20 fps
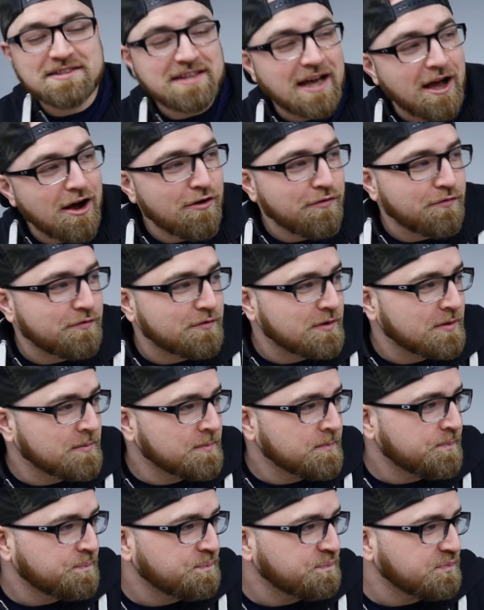myself,
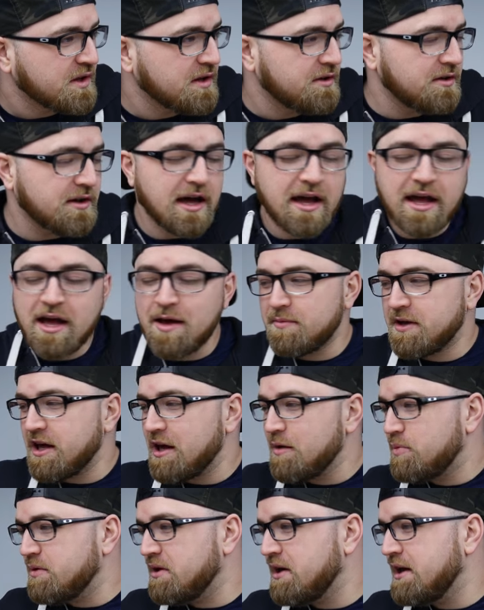you got
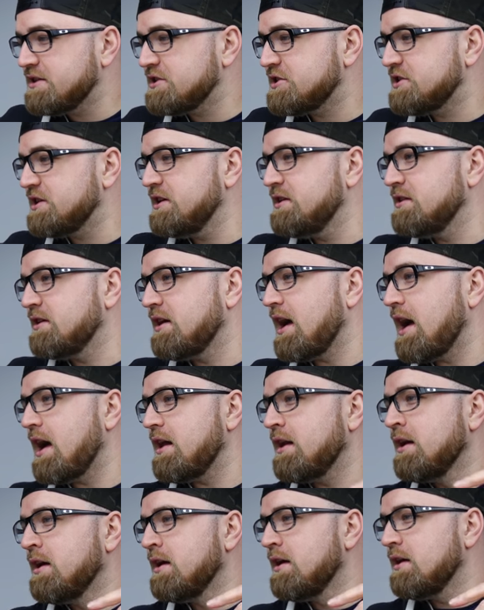MKBHD, you
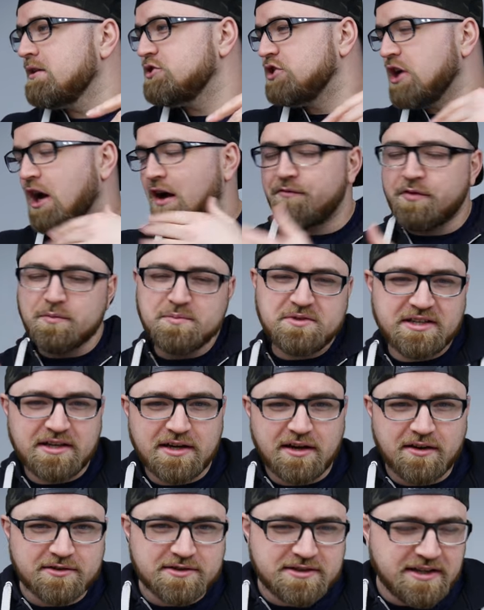got John from
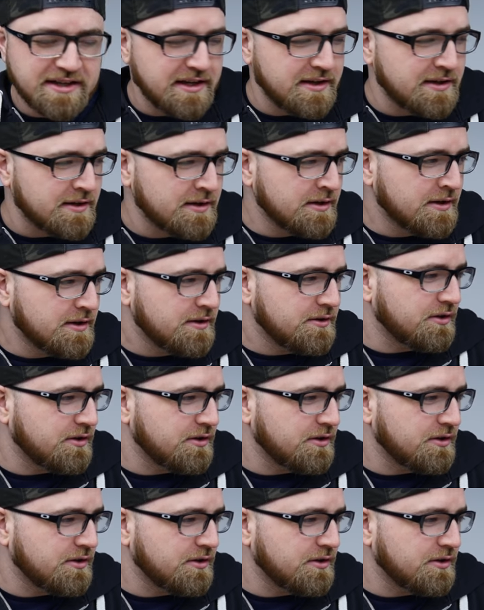TLD,